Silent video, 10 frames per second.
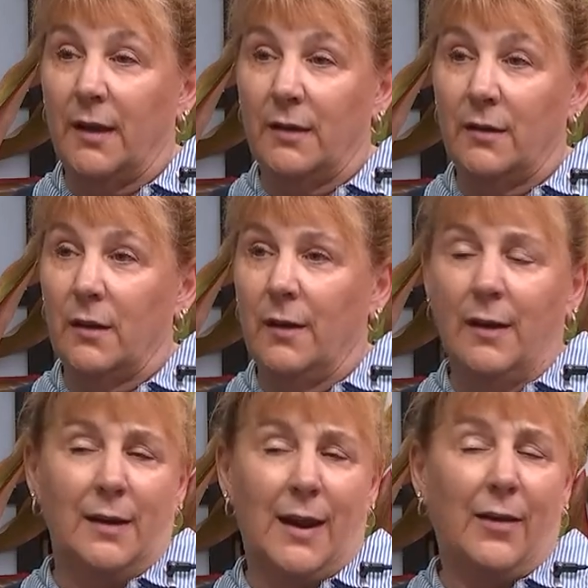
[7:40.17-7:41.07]
And
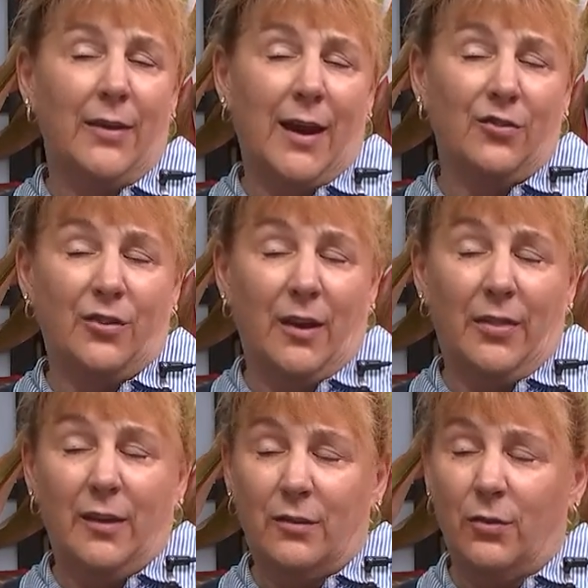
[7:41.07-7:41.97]
now they actually I
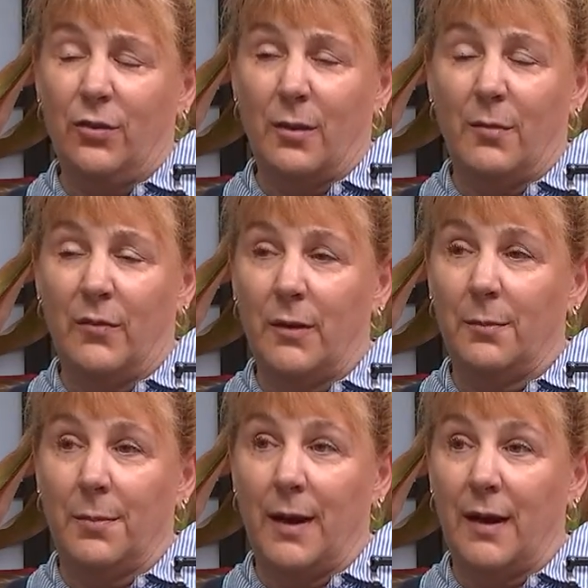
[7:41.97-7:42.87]
think do some of
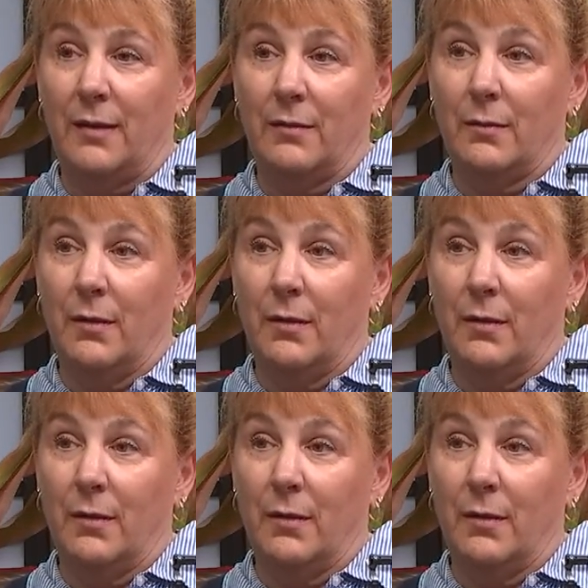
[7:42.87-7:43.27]
it by